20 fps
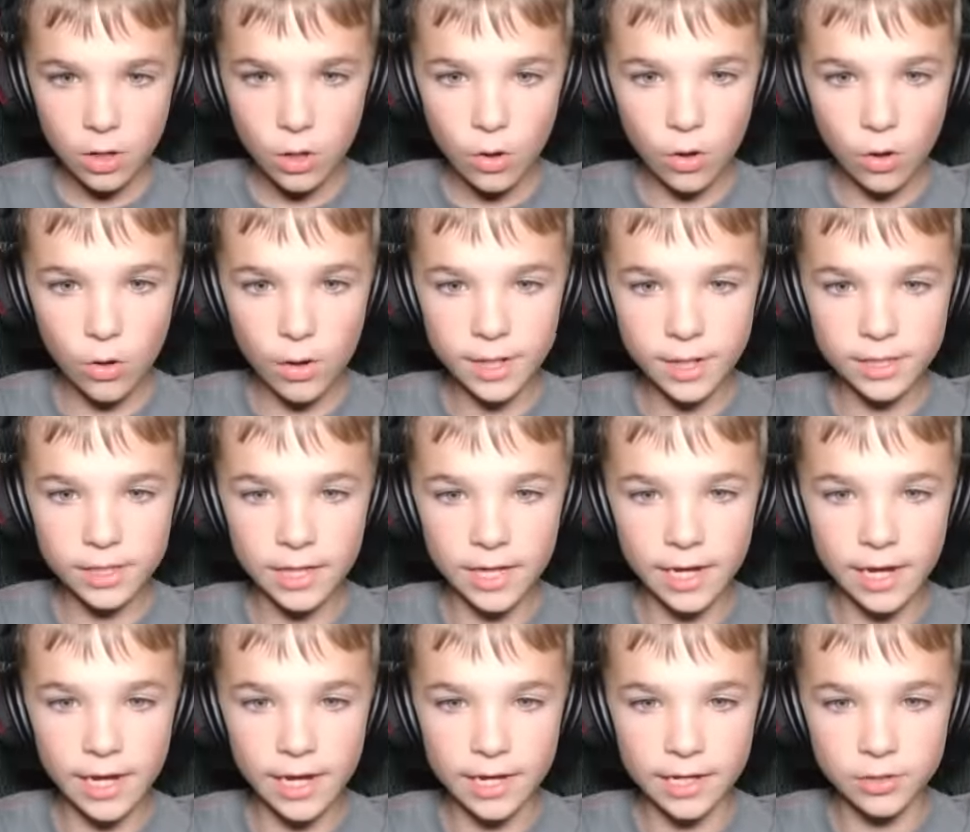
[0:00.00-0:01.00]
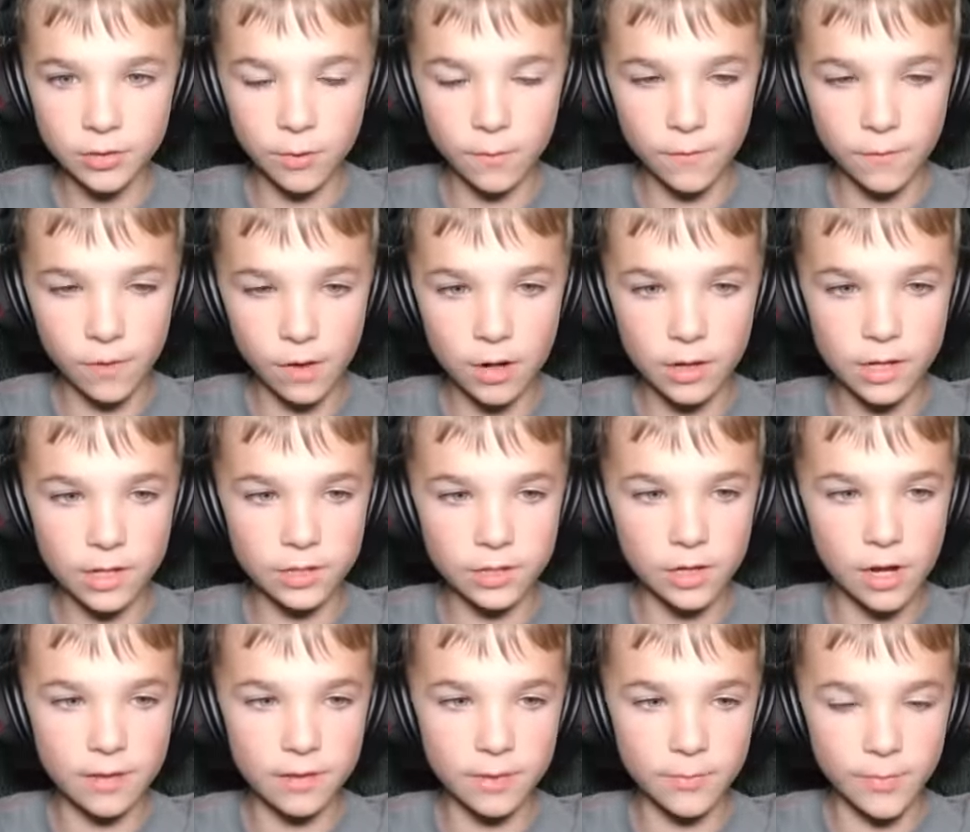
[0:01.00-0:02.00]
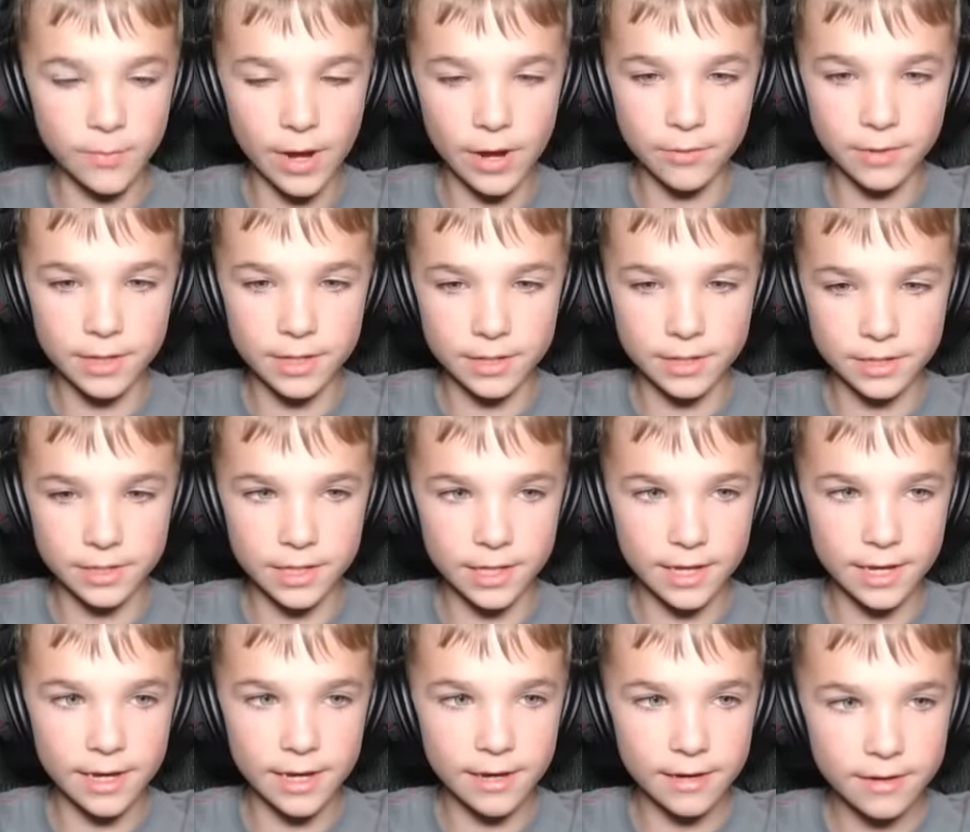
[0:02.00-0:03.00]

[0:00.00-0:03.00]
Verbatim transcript: Oh, I see it. It's over. It's on the mountain. See it?